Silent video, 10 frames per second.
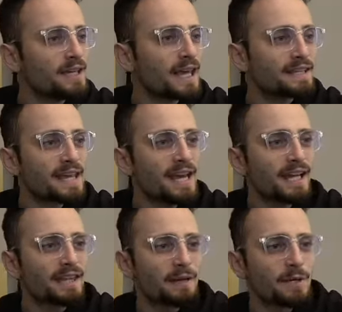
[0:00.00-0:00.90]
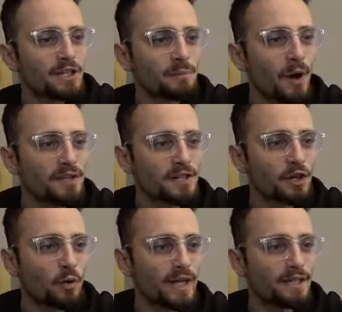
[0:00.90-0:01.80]
can't take anything because the pawn's gonna
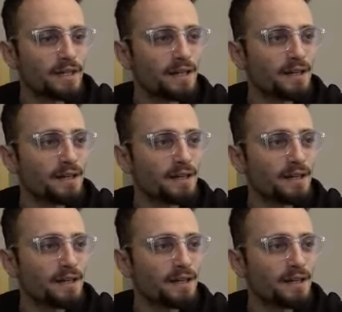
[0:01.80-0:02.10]
queen.